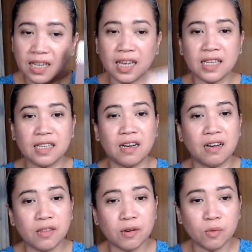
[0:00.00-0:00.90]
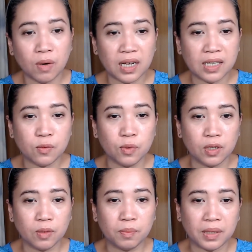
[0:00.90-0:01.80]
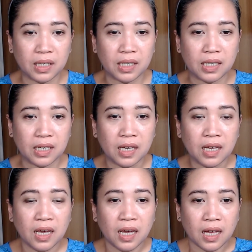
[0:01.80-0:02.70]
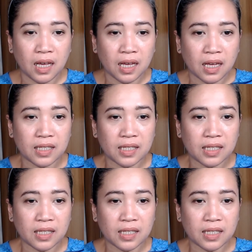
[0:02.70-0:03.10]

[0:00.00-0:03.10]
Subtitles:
and the other one will be the